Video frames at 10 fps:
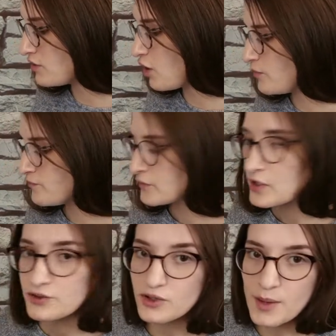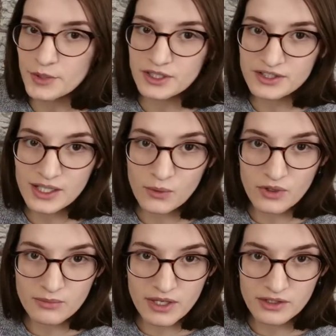dough. So I'm gonna take
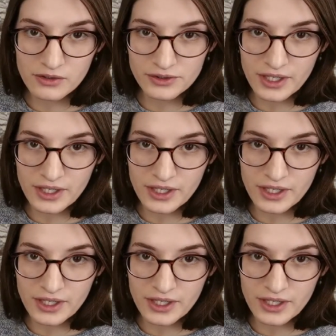one of my little